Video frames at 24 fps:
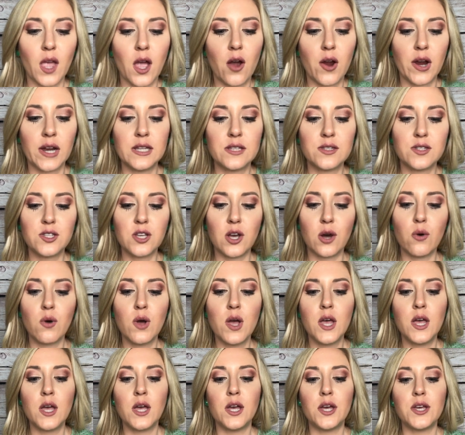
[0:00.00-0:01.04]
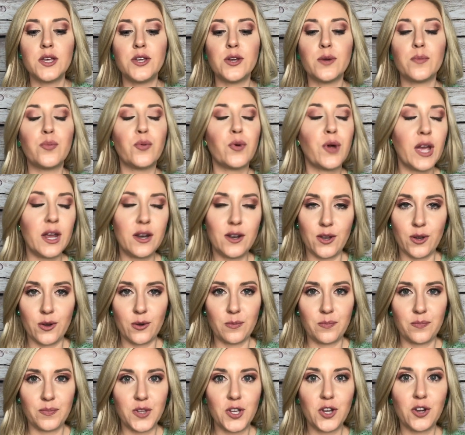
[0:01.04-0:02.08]
All right, so you're brand new.
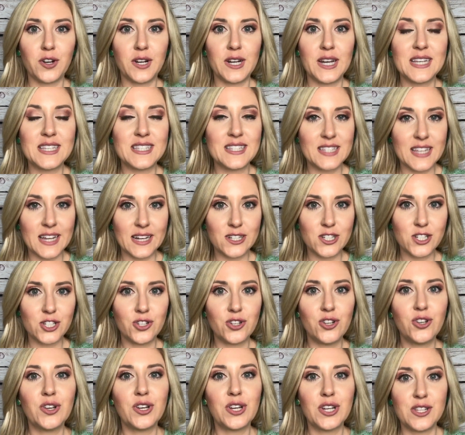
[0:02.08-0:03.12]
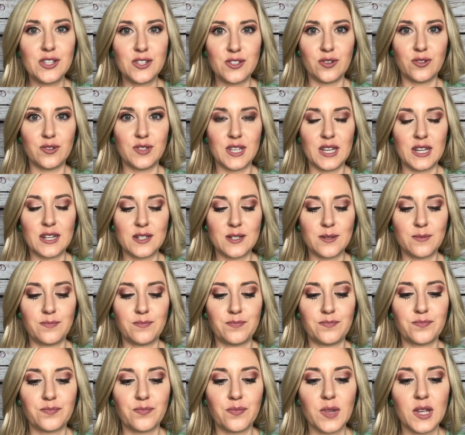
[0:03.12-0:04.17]
You're an essential consultant.
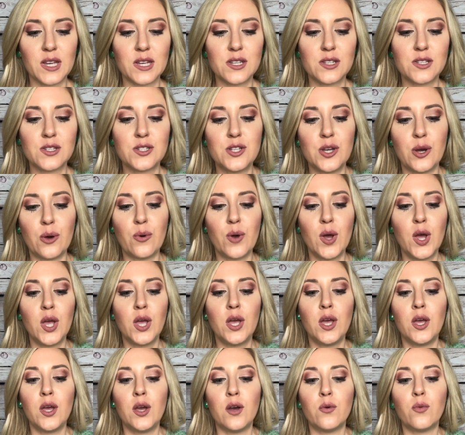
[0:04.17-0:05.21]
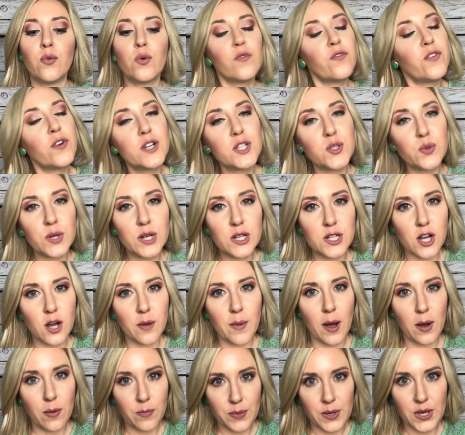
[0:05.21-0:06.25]
So first we're gonna talk
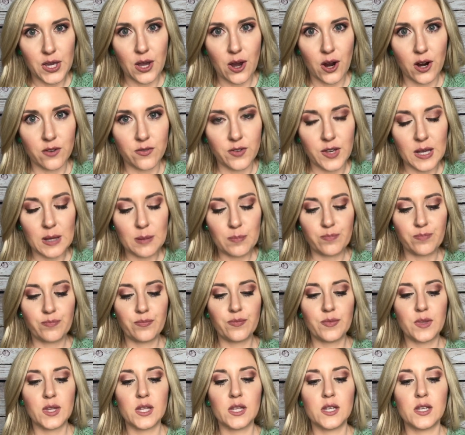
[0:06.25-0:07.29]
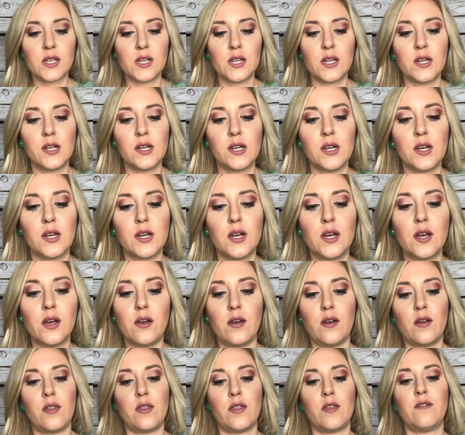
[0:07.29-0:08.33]
about PRV.
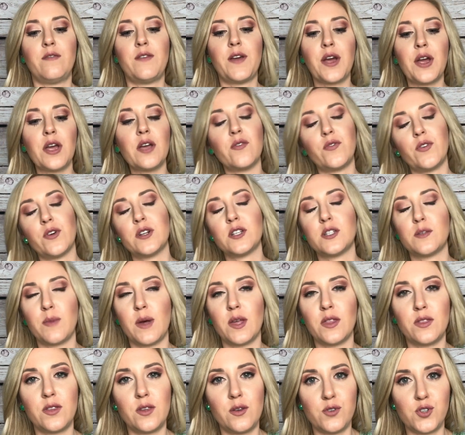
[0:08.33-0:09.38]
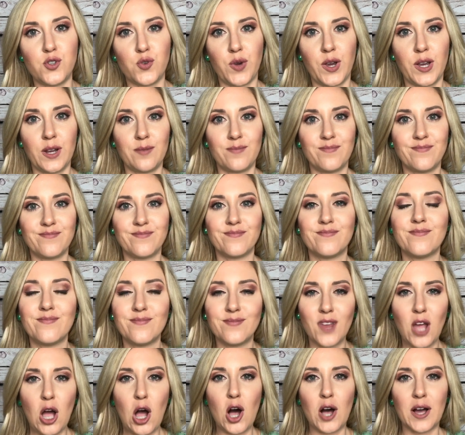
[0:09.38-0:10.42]
The very first month you join,
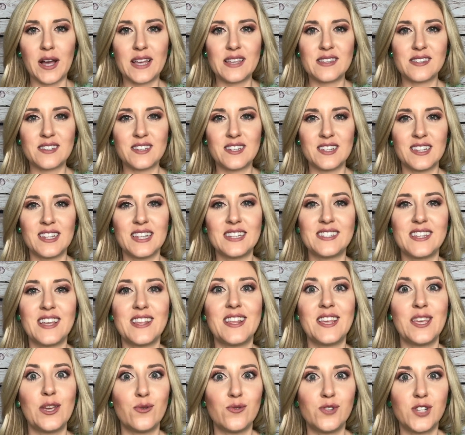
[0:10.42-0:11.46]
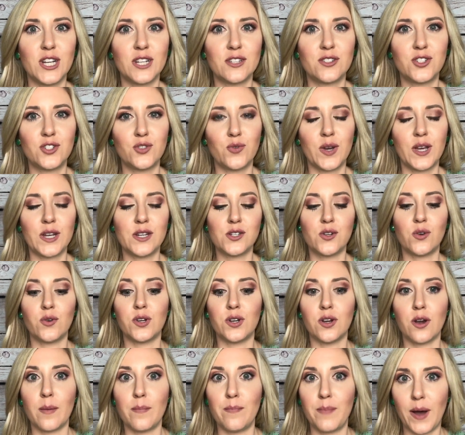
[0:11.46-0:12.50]
August, let's say that you just joined or
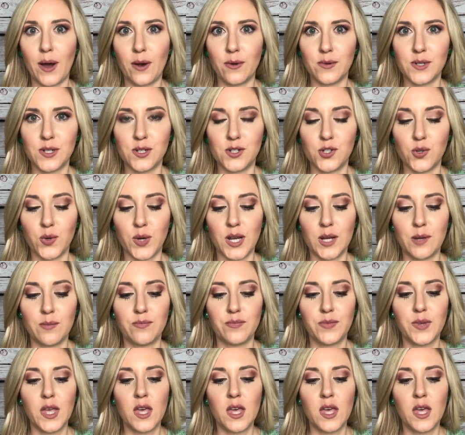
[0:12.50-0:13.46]
you're about to join.